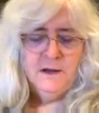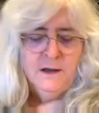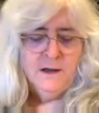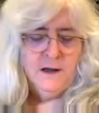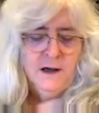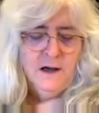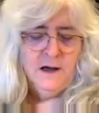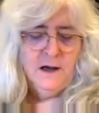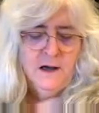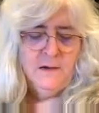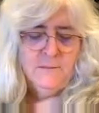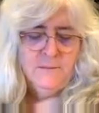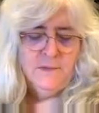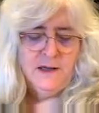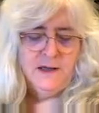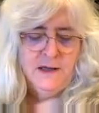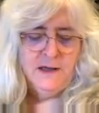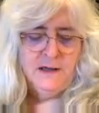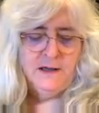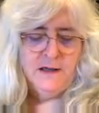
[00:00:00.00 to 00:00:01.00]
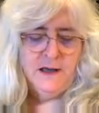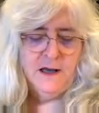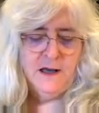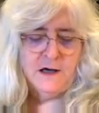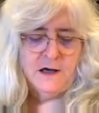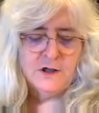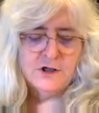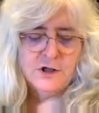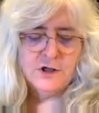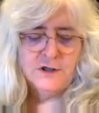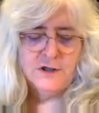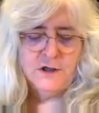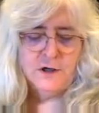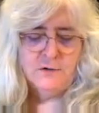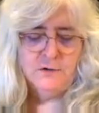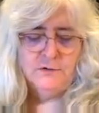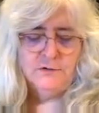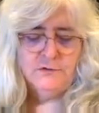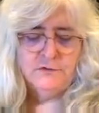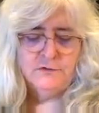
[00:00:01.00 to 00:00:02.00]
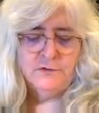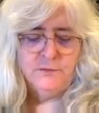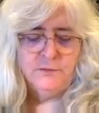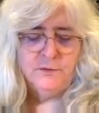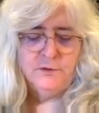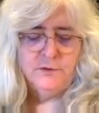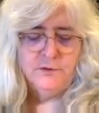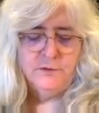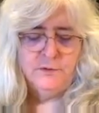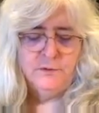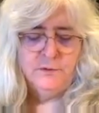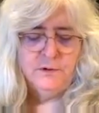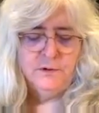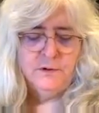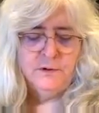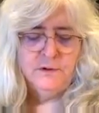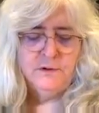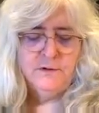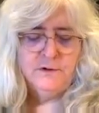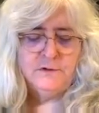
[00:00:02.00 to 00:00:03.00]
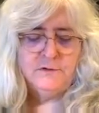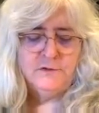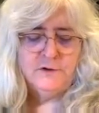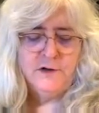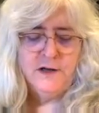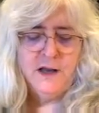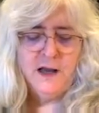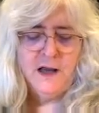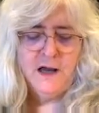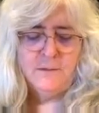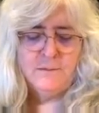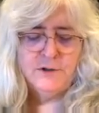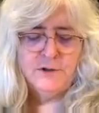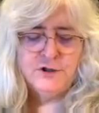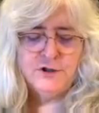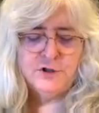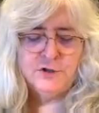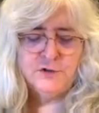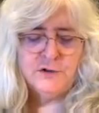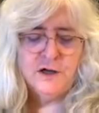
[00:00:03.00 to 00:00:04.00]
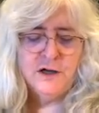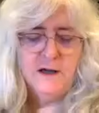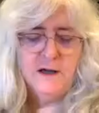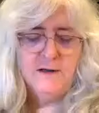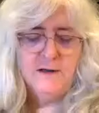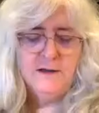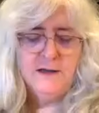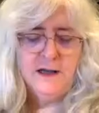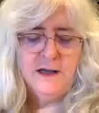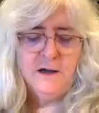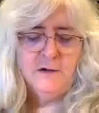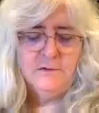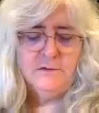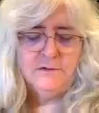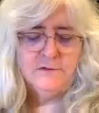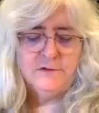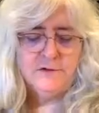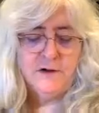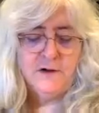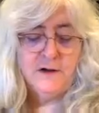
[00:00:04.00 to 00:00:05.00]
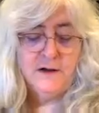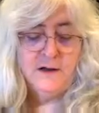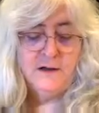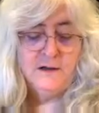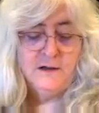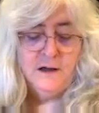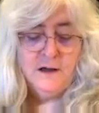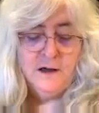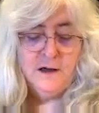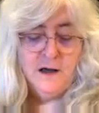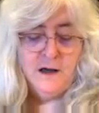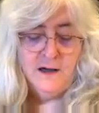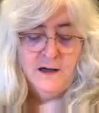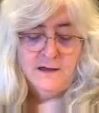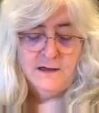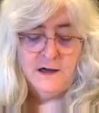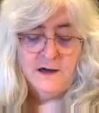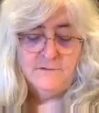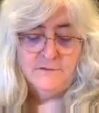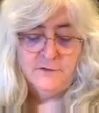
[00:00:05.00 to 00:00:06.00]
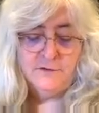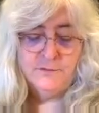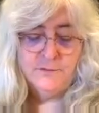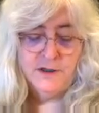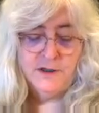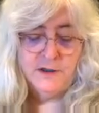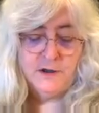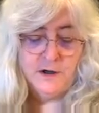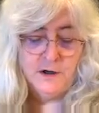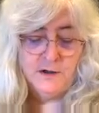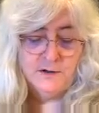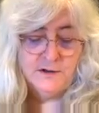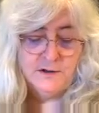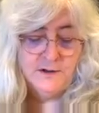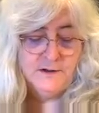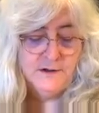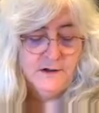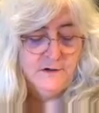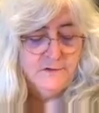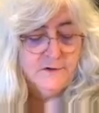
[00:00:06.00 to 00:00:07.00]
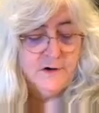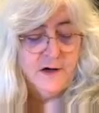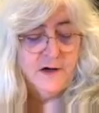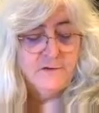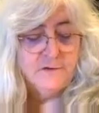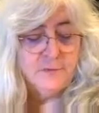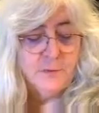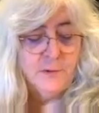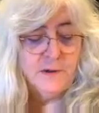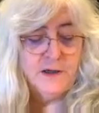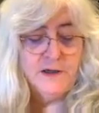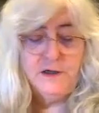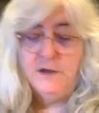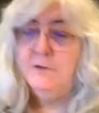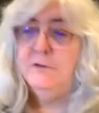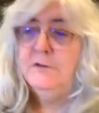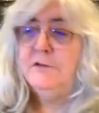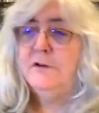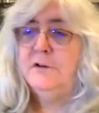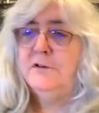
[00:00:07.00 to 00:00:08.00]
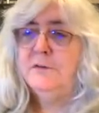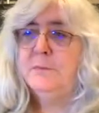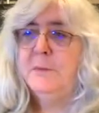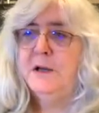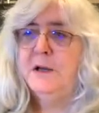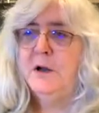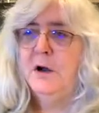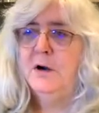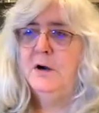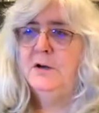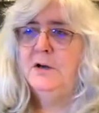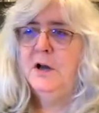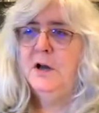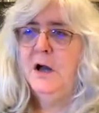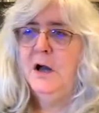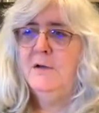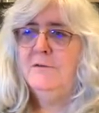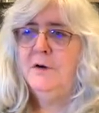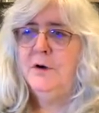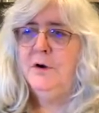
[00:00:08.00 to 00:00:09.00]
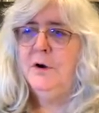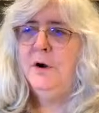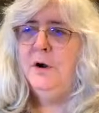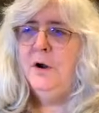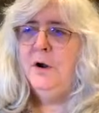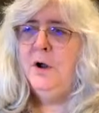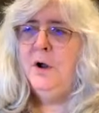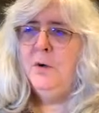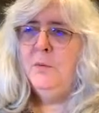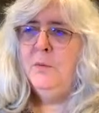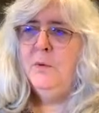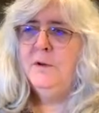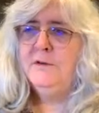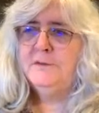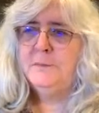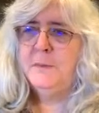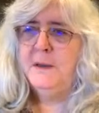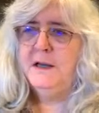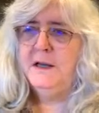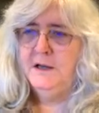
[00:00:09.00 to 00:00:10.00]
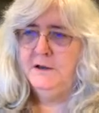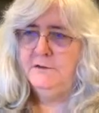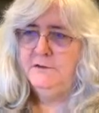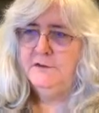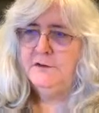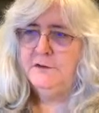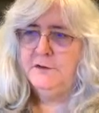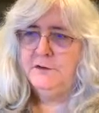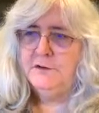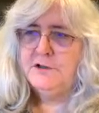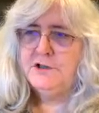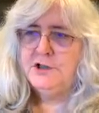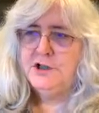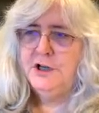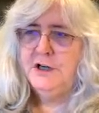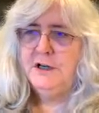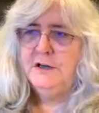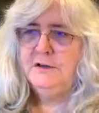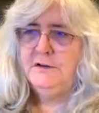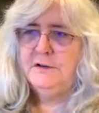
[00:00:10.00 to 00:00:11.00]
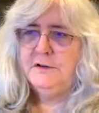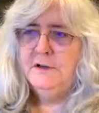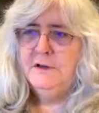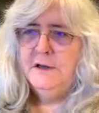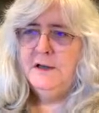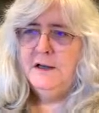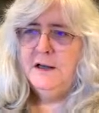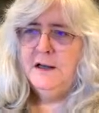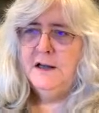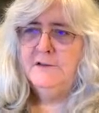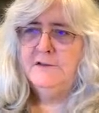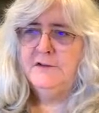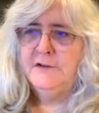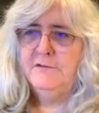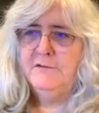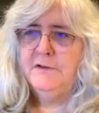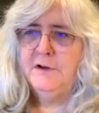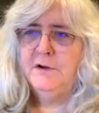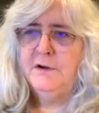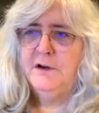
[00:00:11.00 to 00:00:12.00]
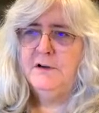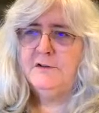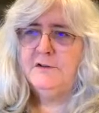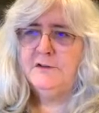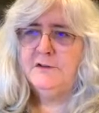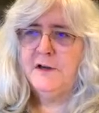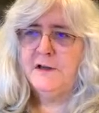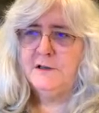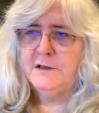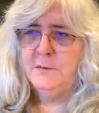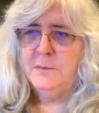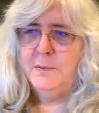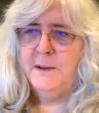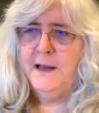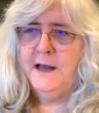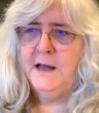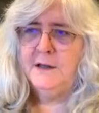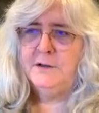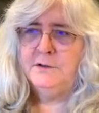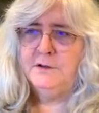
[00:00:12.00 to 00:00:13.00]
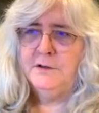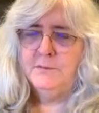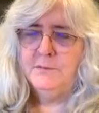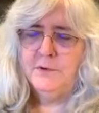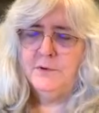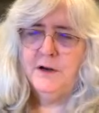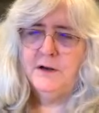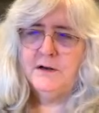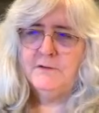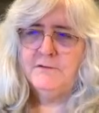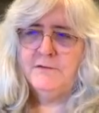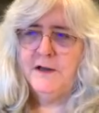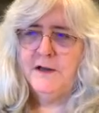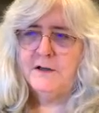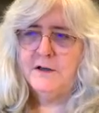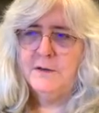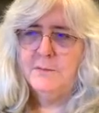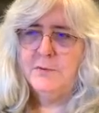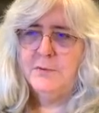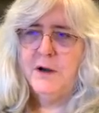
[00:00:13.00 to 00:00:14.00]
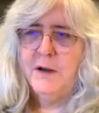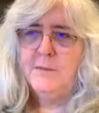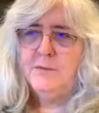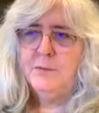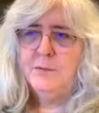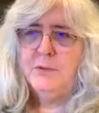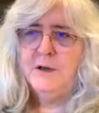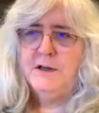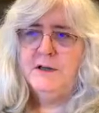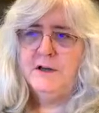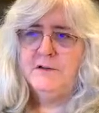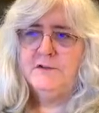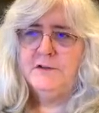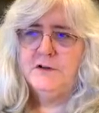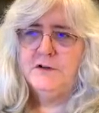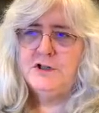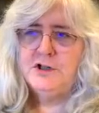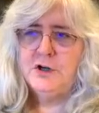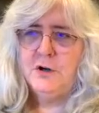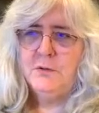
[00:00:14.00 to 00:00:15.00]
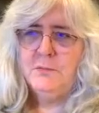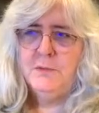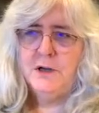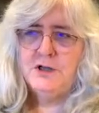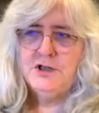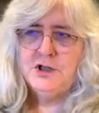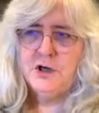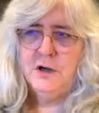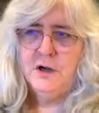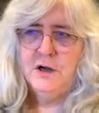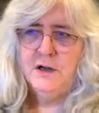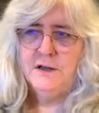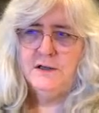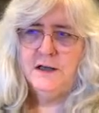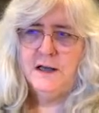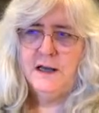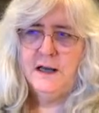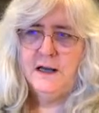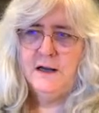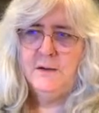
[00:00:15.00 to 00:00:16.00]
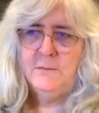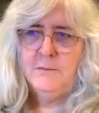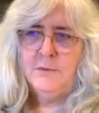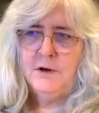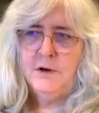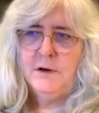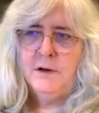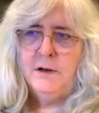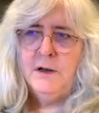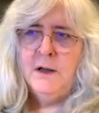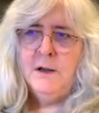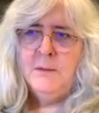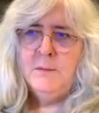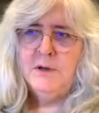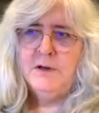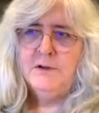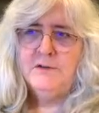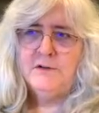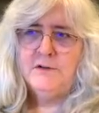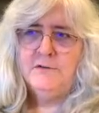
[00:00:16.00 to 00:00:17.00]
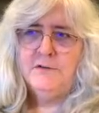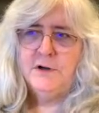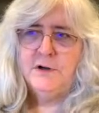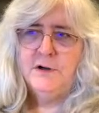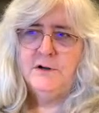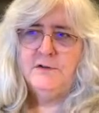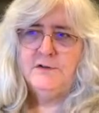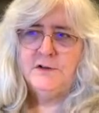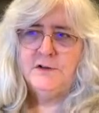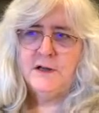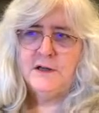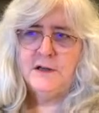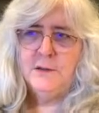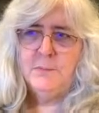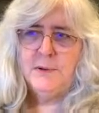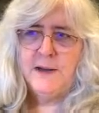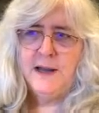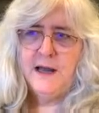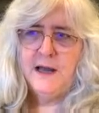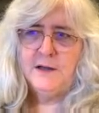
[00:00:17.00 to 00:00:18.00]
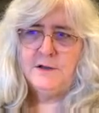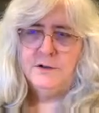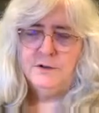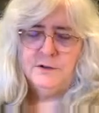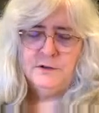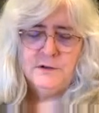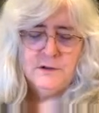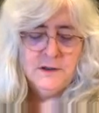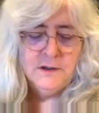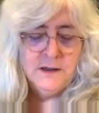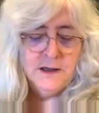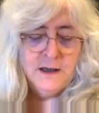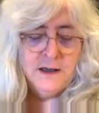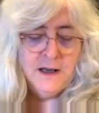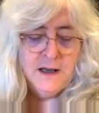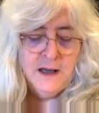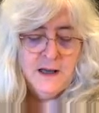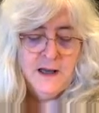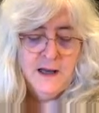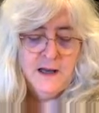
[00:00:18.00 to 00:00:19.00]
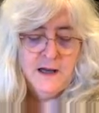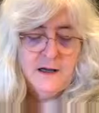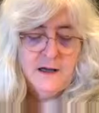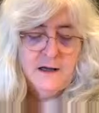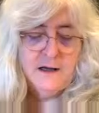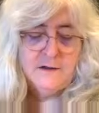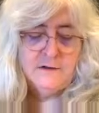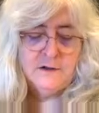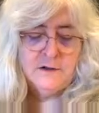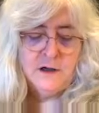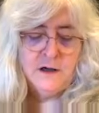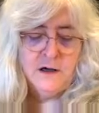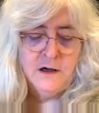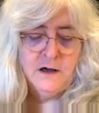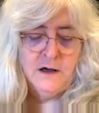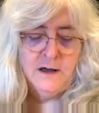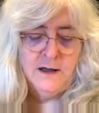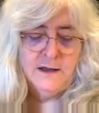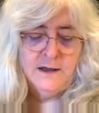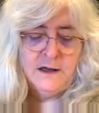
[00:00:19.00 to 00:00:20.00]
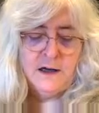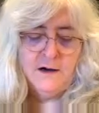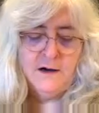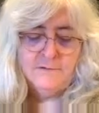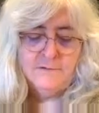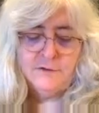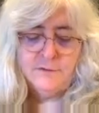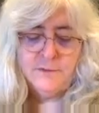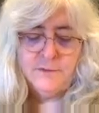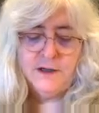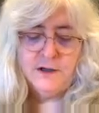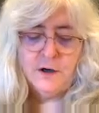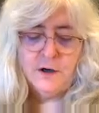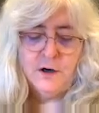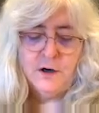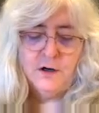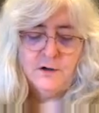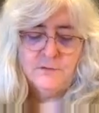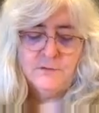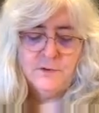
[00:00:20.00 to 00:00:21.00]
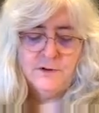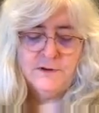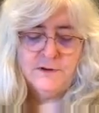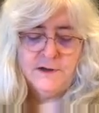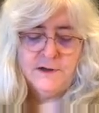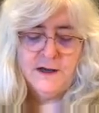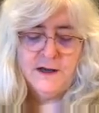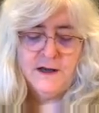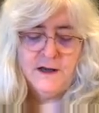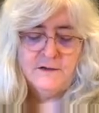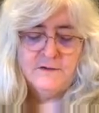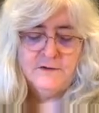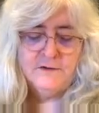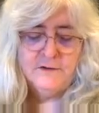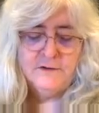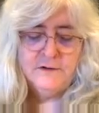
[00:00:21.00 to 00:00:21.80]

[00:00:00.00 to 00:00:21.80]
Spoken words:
It actually goes through. There's an aperture cut in the outside. I covered my card, and in this case what I used as my card cover was my insert sheet. It's a very subtle pattern. In fact, it probably doesn't show much on camera, but it's a very subtle pattern. And I covered my card with that.